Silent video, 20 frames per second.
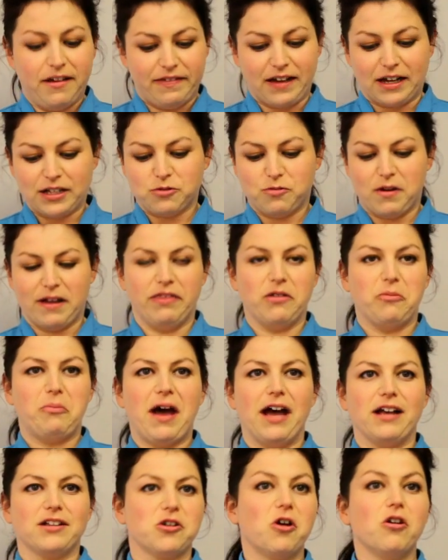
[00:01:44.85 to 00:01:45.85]
that's when the
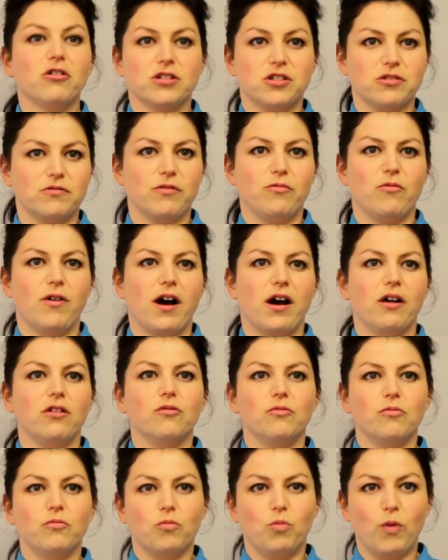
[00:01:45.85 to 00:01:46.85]
pets aren't doing
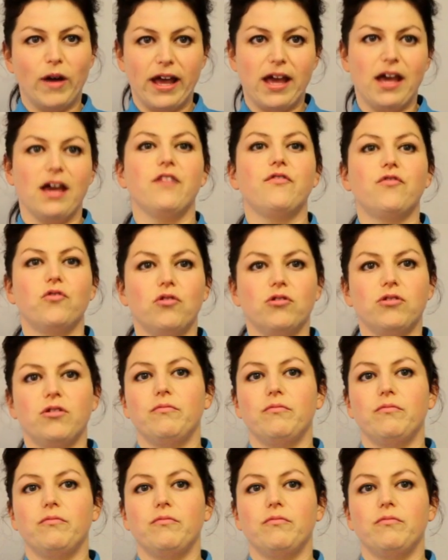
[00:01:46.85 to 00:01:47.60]
well. We're here for